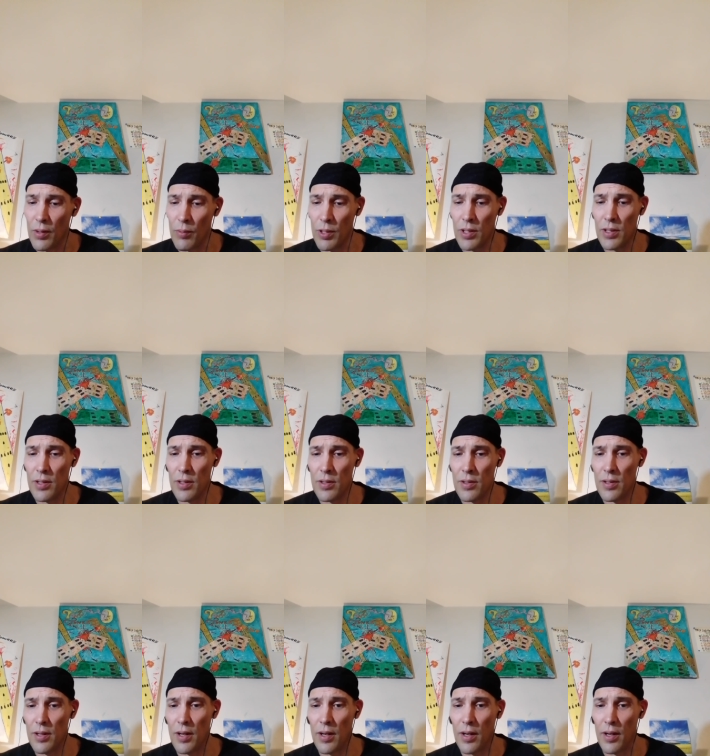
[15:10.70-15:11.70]
What's
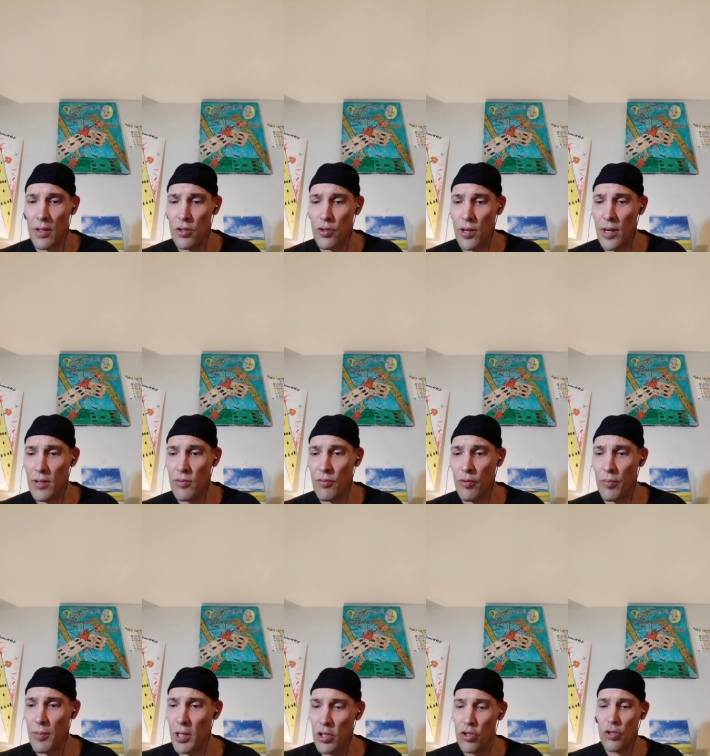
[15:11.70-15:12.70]
this uh,
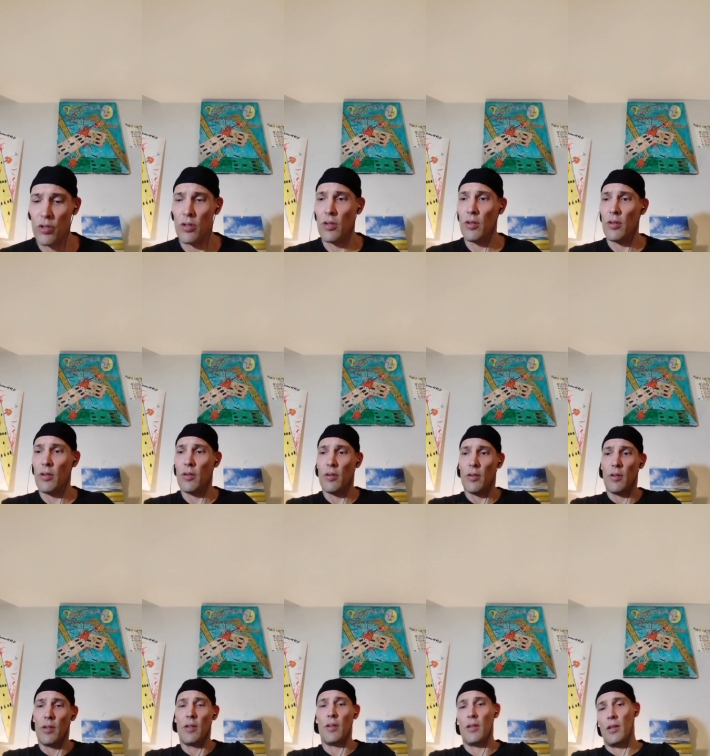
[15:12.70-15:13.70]
transformation
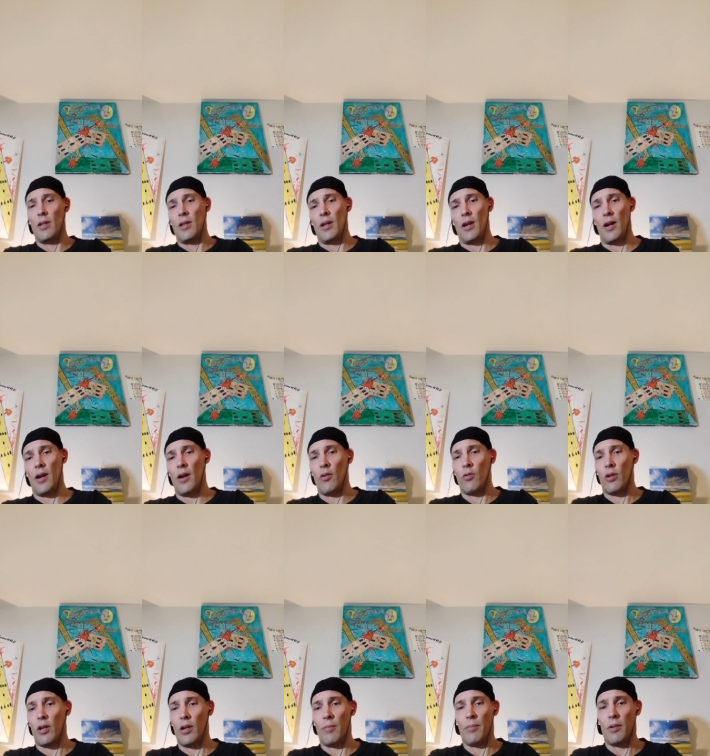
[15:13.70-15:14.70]
in the uh,